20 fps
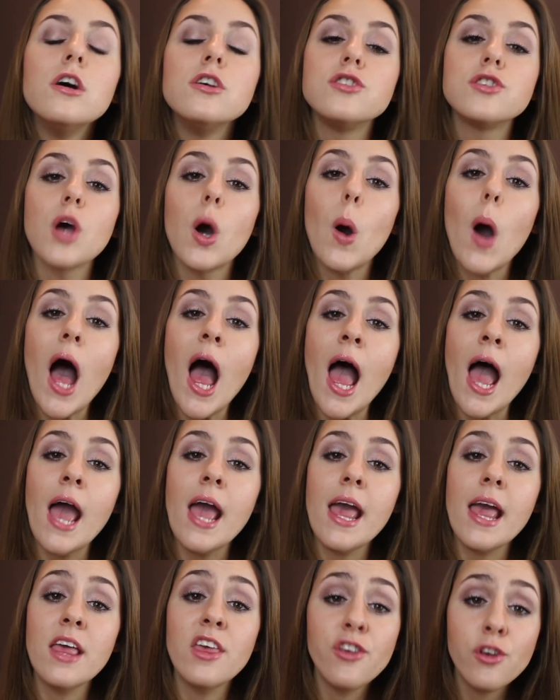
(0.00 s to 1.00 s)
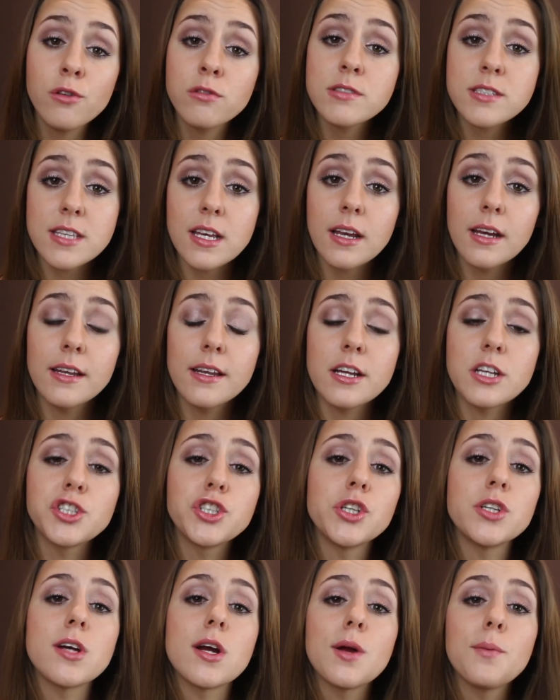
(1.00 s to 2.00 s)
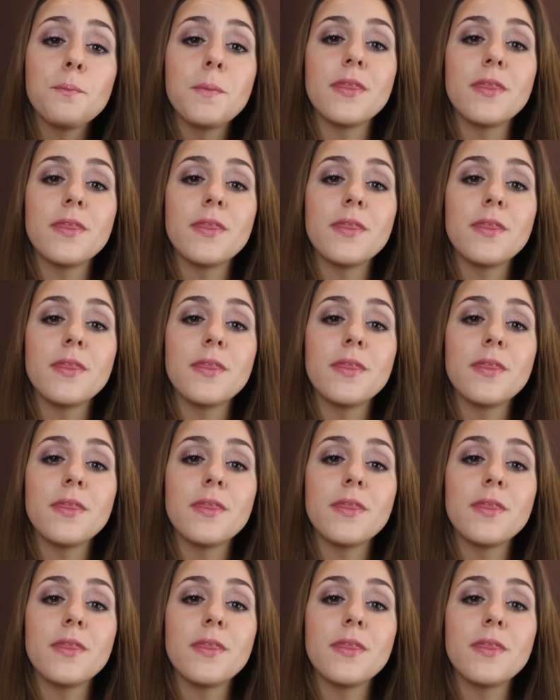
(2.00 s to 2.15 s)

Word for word: So I use the conditioner,